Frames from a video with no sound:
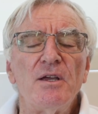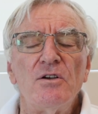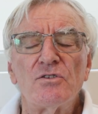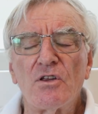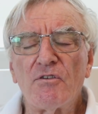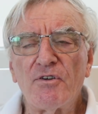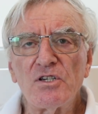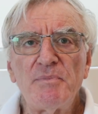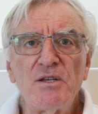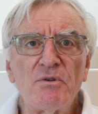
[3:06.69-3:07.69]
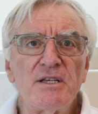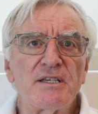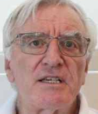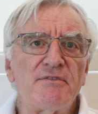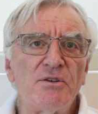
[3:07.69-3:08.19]
So the first
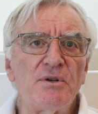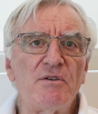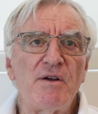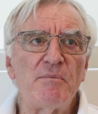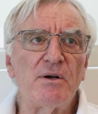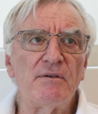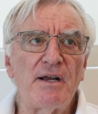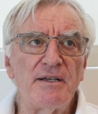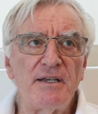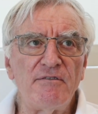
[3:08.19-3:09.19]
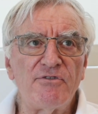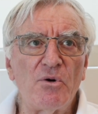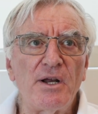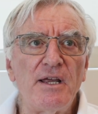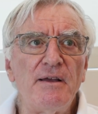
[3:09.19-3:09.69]
B-26 flew in November of
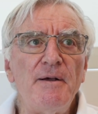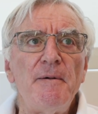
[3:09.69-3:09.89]
1940.